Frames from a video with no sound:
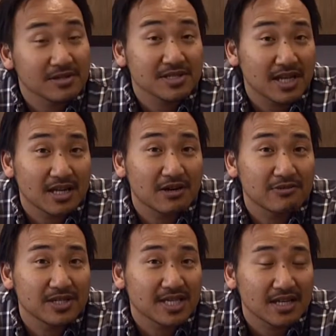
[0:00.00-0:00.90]
that are
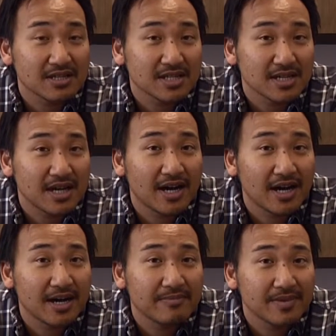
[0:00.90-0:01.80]
resettled
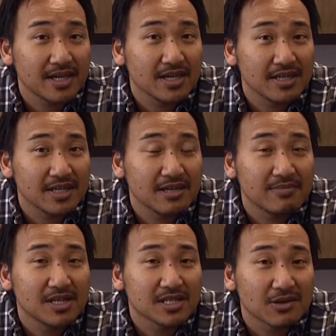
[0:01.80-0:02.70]
in
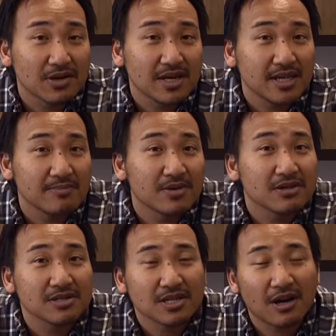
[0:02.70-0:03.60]
Minnesota, and
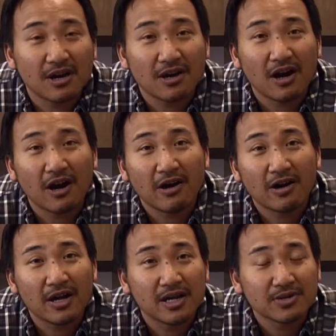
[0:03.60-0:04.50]
Hmongs are
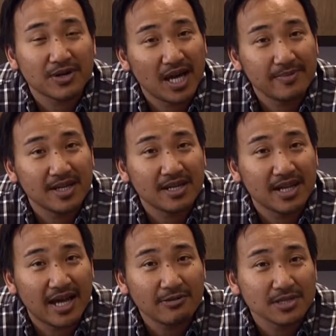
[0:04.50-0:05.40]
a tribe in
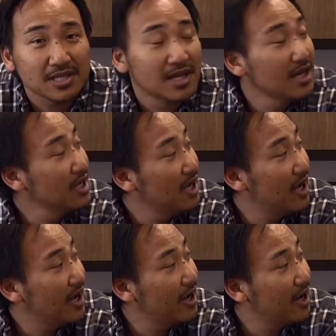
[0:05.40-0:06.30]
Laos
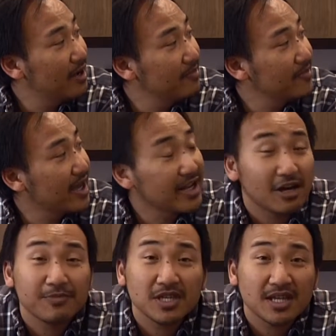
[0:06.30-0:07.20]
that
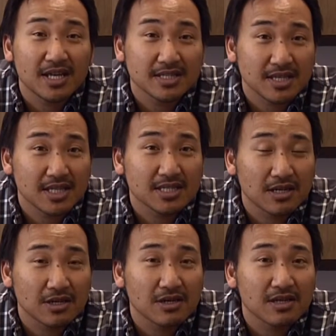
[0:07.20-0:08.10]
helped the United States
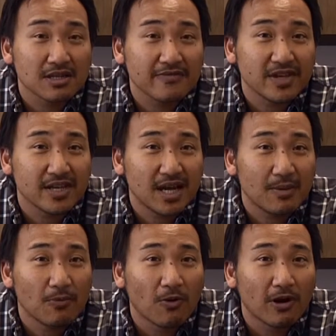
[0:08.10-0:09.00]
during the
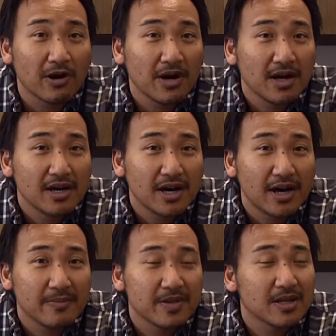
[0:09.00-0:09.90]
Vietnam War.
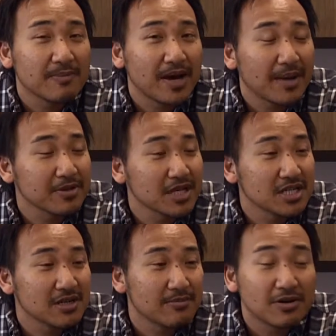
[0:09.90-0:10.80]
The
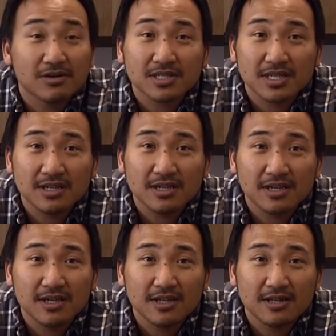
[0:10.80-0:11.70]
population of Hmongs
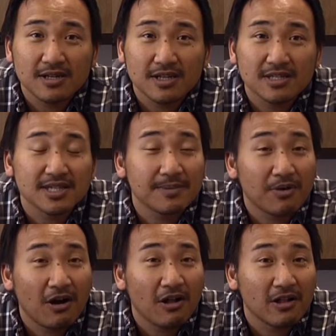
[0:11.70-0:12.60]
in St.
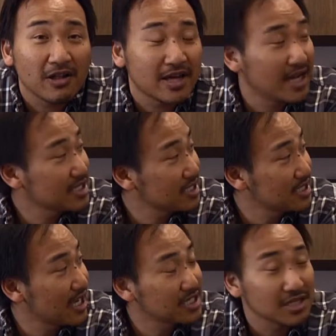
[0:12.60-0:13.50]
Paul
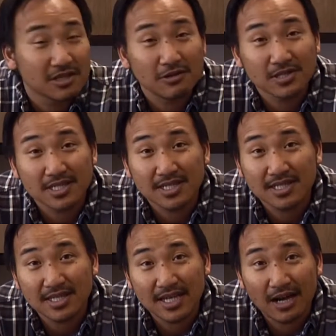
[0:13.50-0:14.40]
is actually close to
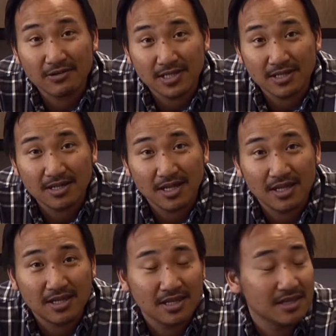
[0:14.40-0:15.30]
60,000
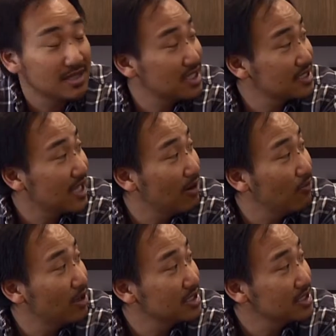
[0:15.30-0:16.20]
in just that
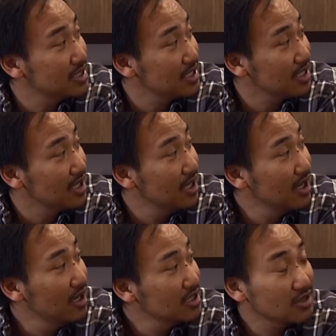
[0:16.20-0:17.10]
one city.
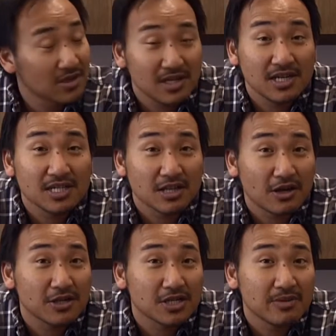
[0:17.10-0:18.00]
So there is a
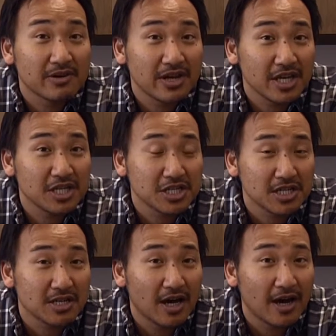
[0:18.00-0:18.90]
large number of
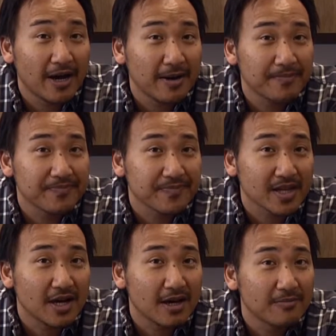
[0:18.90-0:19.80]
Asian
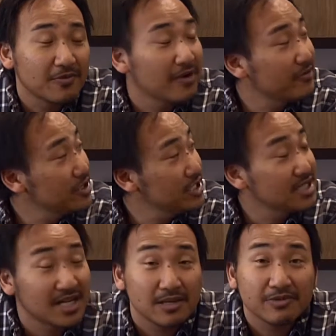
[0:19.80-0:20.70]

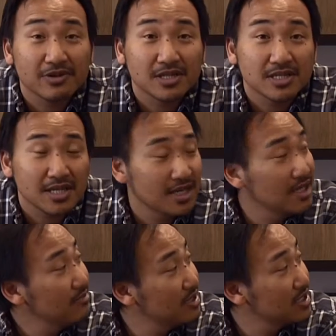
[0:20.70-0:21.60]
refugees and immigrants
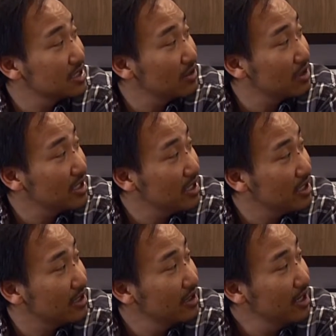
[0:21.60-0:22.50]
in Minnesota
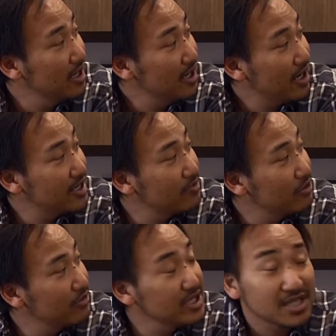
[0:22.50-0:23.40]
here. And then
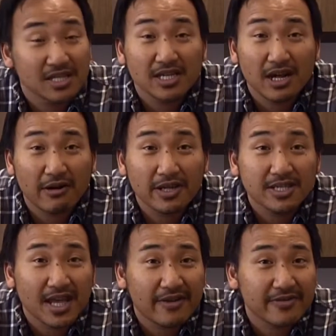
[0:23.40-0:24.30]
more recently, our
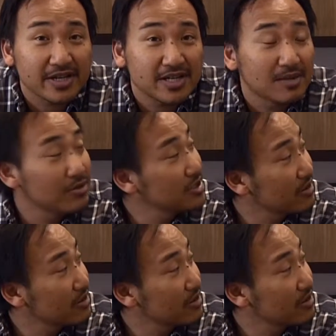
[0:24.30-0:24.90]
East African numbers